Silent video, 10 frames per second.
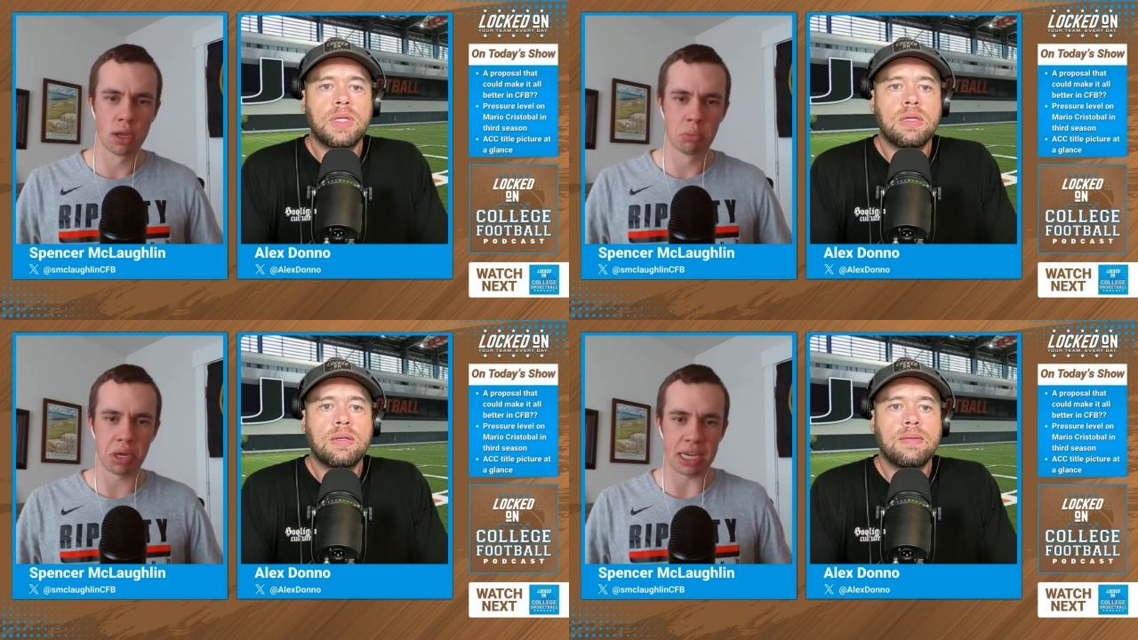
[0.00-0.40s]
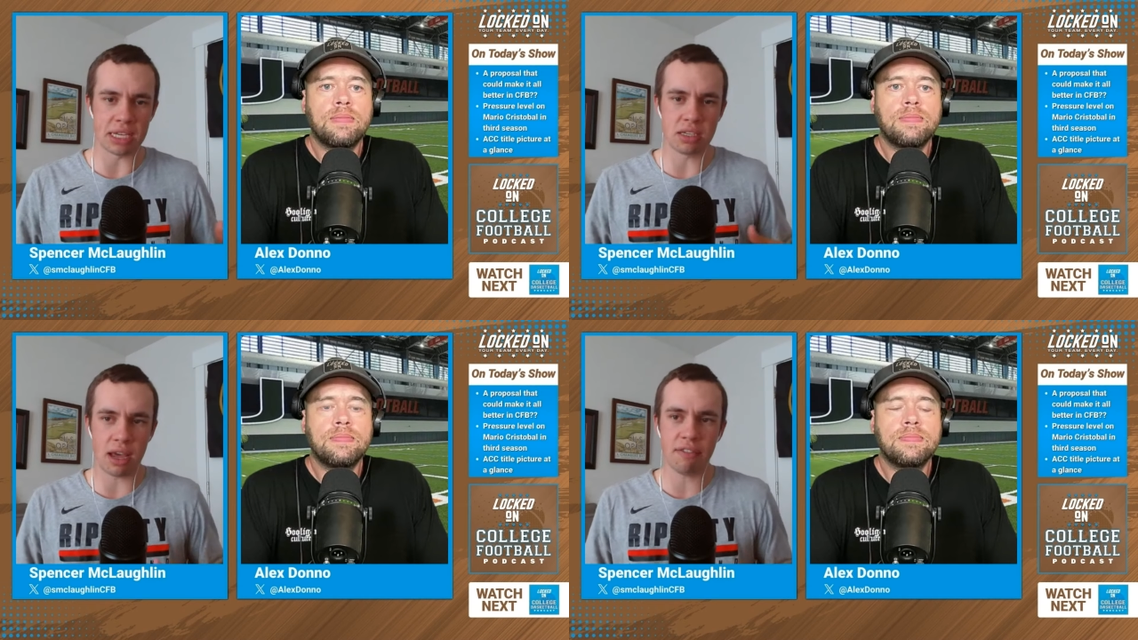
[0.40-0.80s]
Speaker 1: but
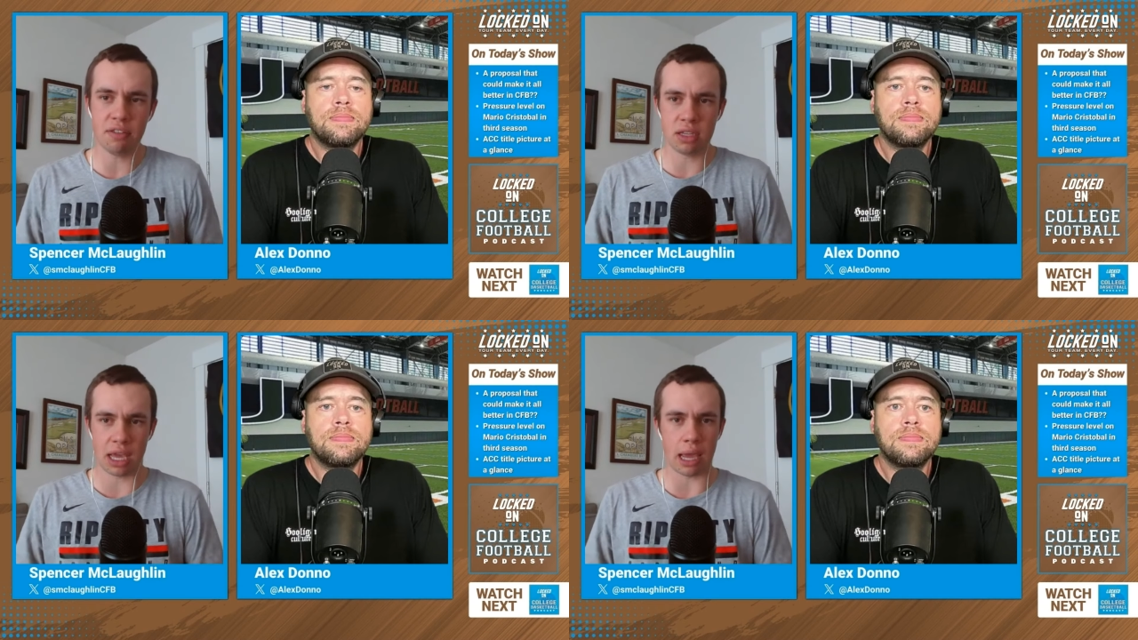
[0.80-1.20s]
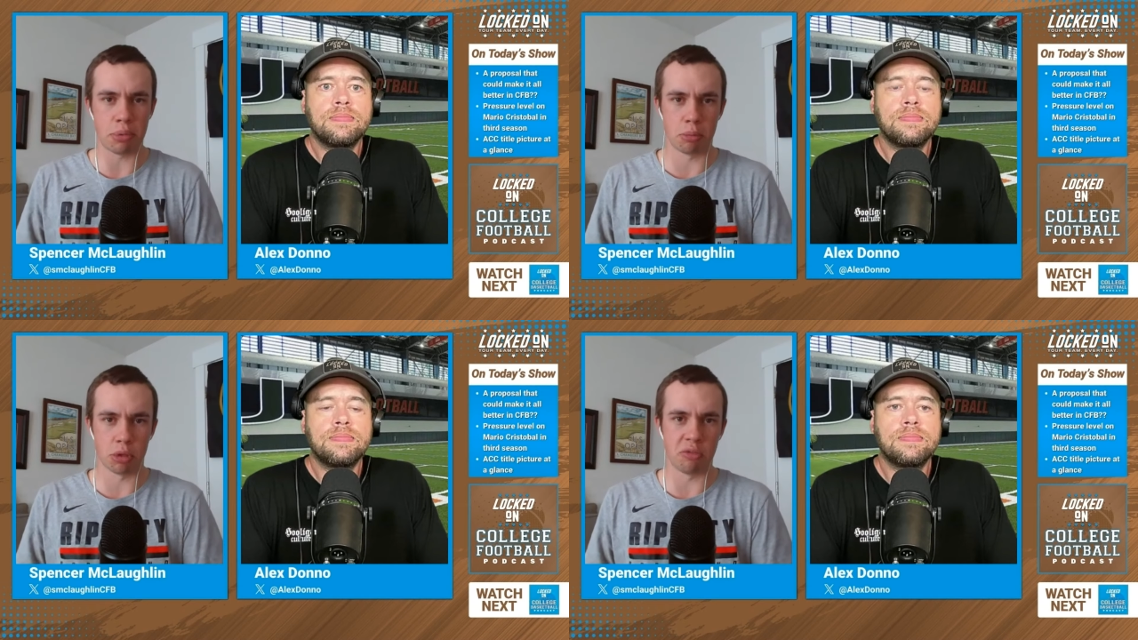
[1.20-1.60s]
he's definitely
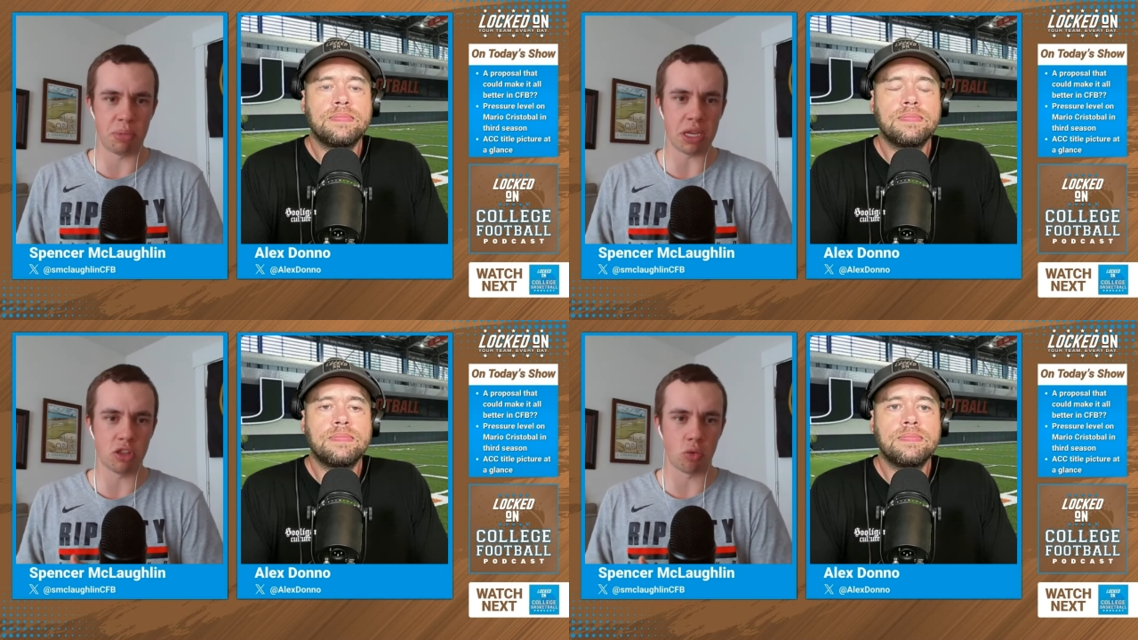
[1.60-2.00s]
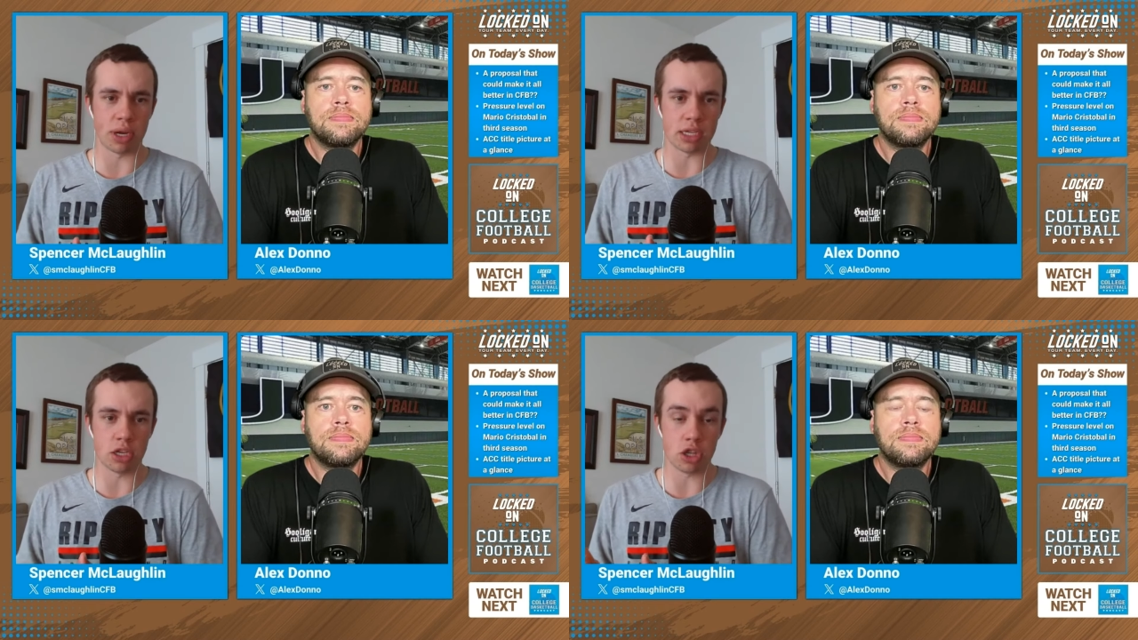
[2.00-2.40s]
capable of being the
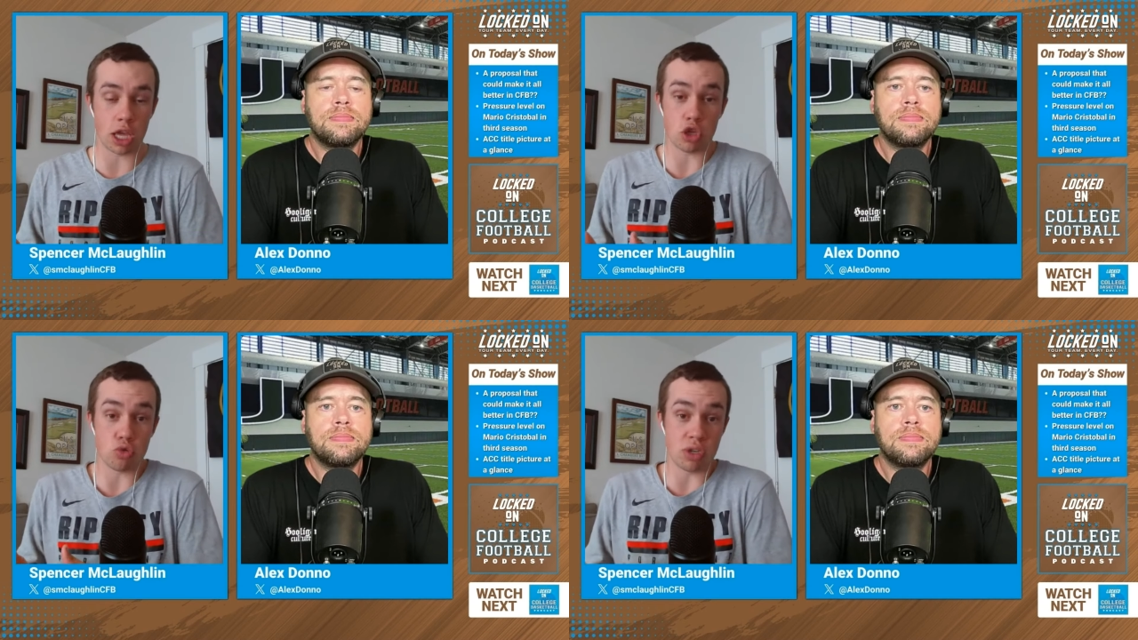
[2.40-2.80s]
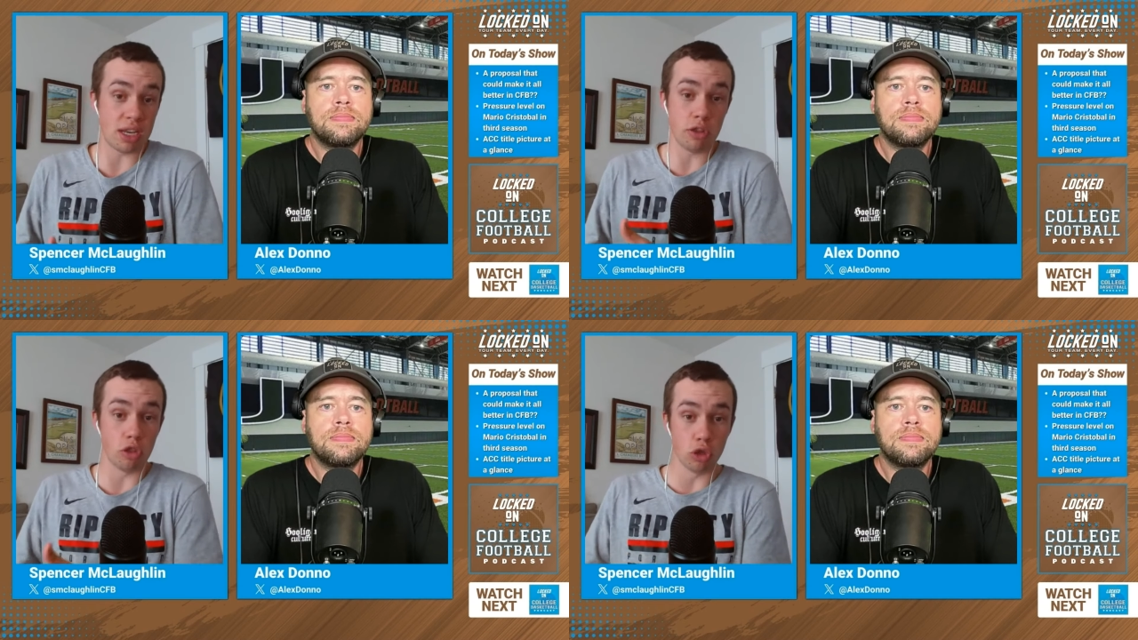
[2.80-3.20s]
reason that you
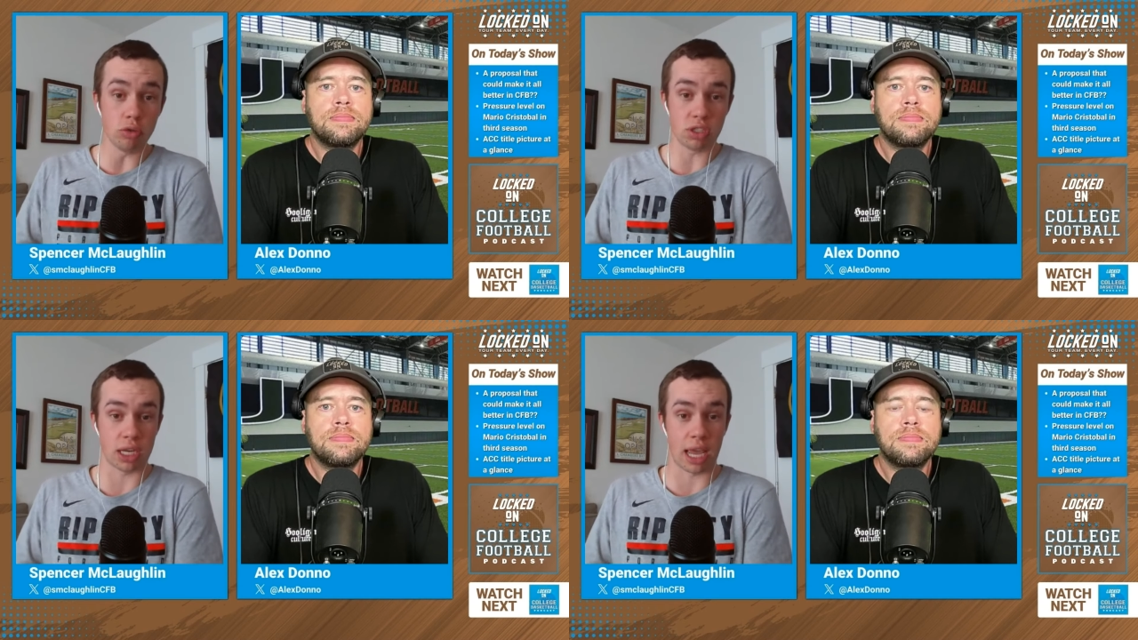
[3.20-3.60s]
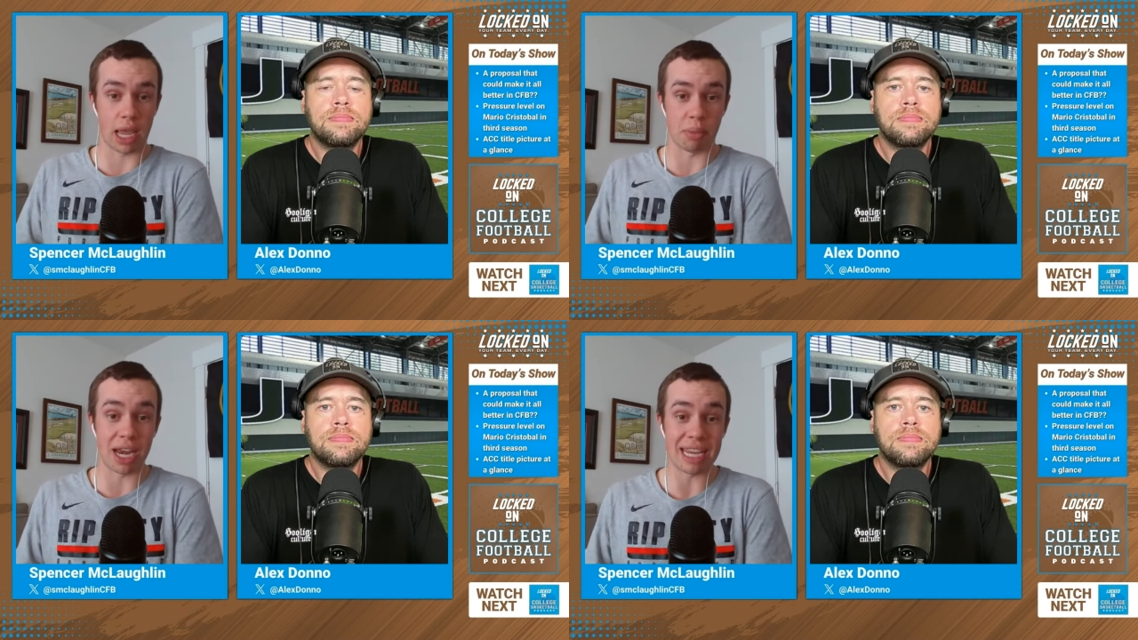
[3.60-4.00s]
didn't lose a
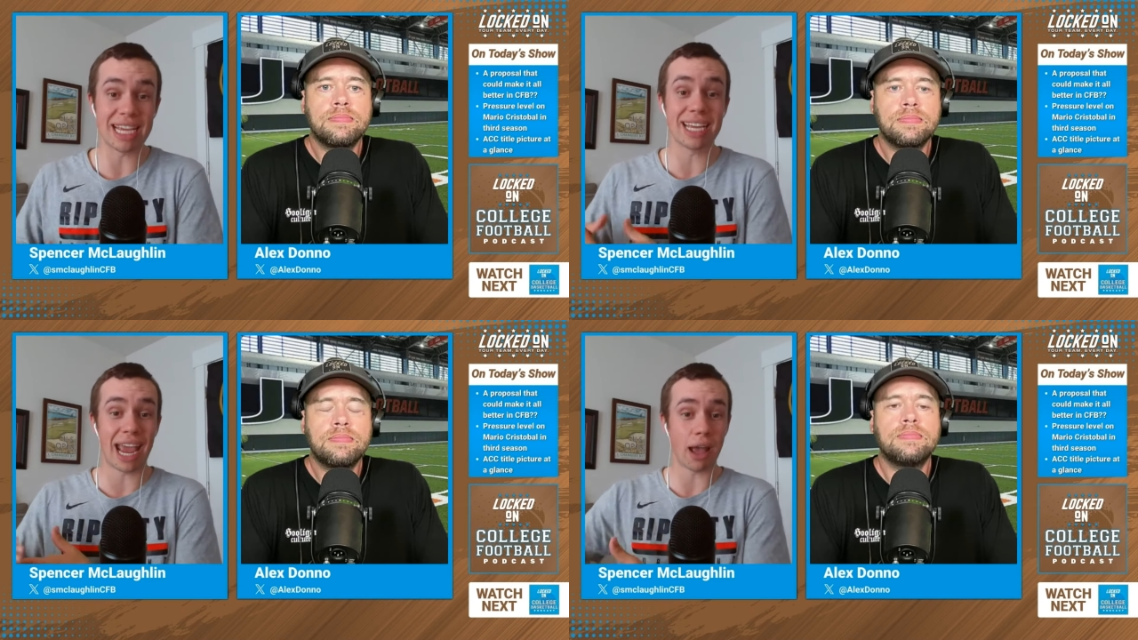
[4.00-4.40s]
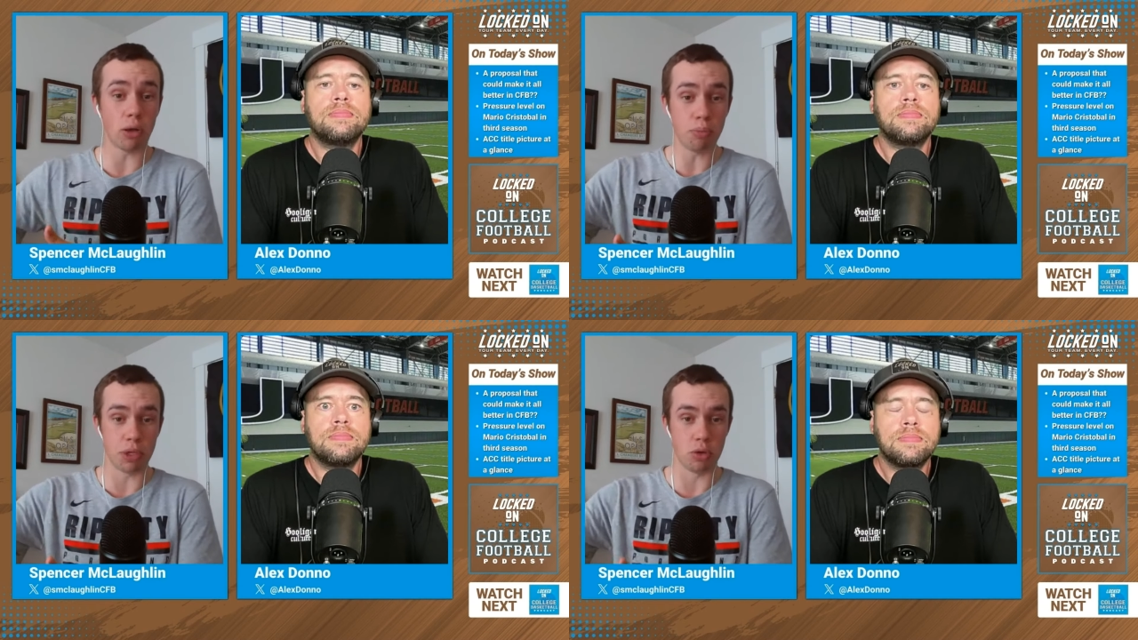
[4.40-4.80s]
game and he can
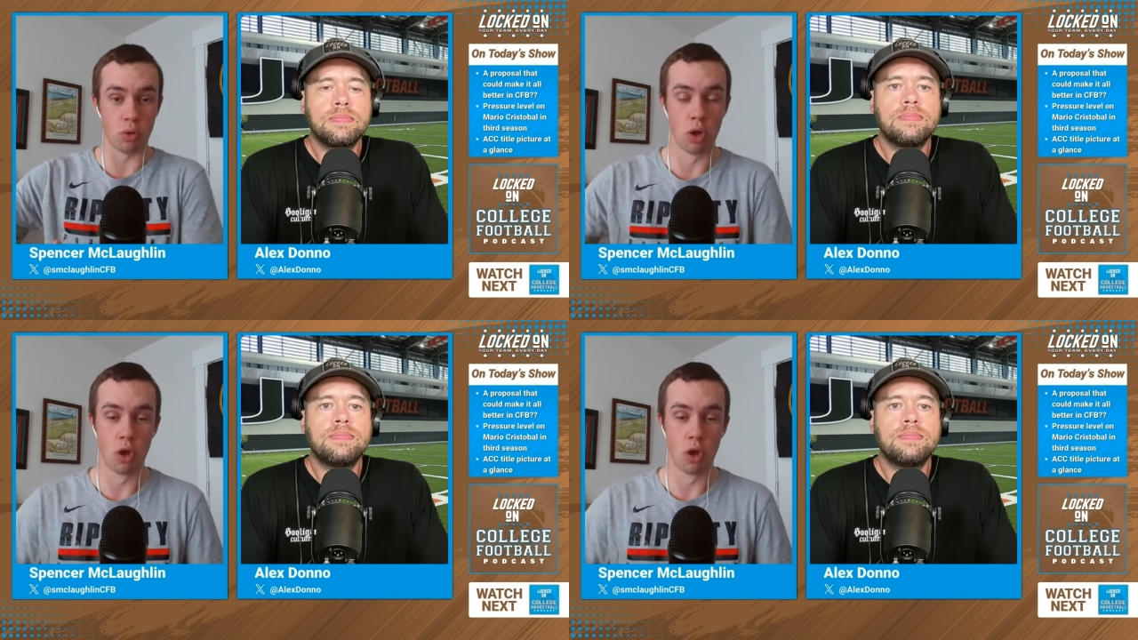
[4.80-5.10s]
help you